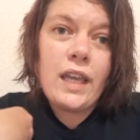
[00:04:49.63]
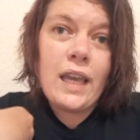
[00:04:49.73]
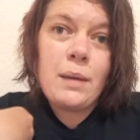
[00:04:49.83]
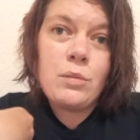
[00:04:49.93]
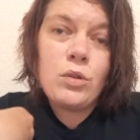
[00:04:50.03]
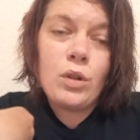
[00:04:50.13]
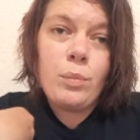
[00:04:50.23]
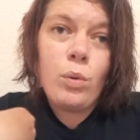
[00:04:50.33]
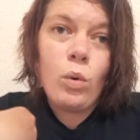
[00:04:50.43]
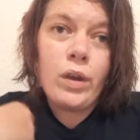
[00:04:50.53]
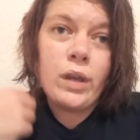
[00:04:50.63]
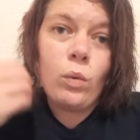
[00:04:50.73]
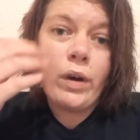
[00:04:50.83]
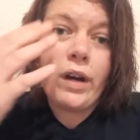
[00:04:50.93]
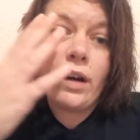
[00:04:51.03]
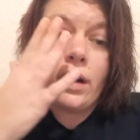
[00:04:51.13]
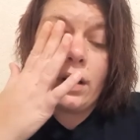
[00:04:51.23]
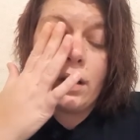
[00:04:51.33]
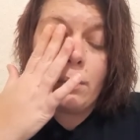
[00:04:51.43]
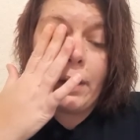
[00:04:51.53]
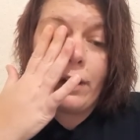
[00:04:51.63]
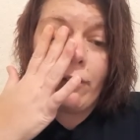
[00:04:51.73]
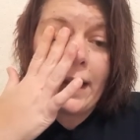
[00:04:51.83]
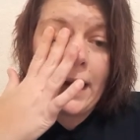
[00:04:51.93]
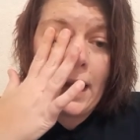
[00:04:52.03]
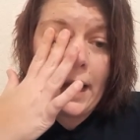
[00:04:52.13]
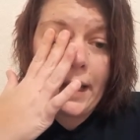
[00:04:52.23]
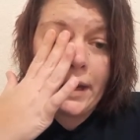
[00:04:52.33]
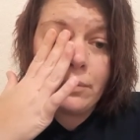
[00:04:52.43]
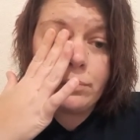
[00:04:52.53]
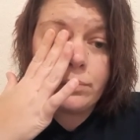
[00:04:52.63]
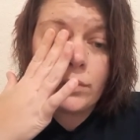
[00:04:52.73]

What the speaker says: came to the point where my right eye